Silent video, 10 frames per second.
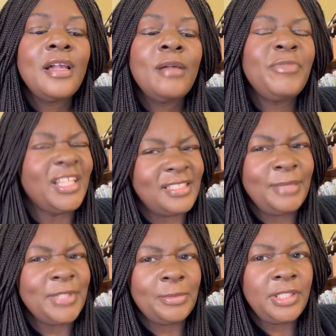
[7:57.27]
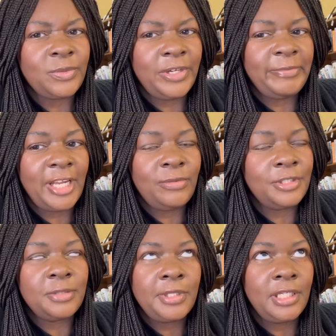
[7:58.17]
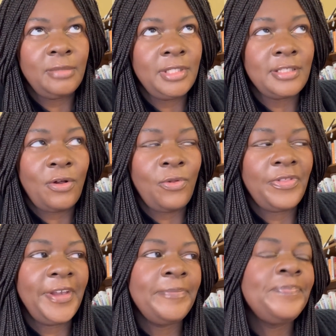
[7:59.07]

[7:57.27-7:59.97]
But at the same time, he doesn't want everybody worshiping him. It's a whole thing.